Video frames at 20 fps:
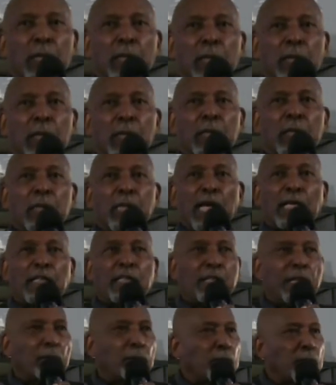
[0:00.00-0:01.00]
Because
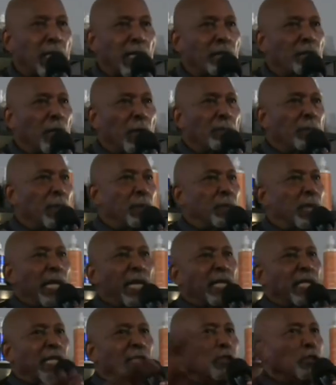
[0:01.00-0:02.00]
97% of our people
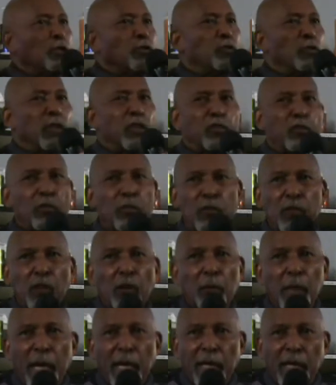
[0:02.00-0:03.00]
ain't in no streets shooting
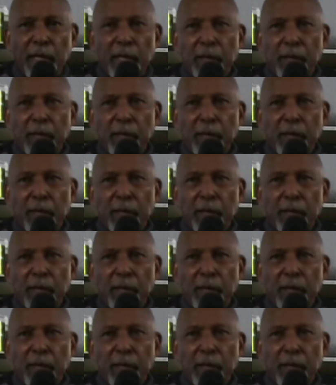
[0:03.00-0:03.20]
nobody.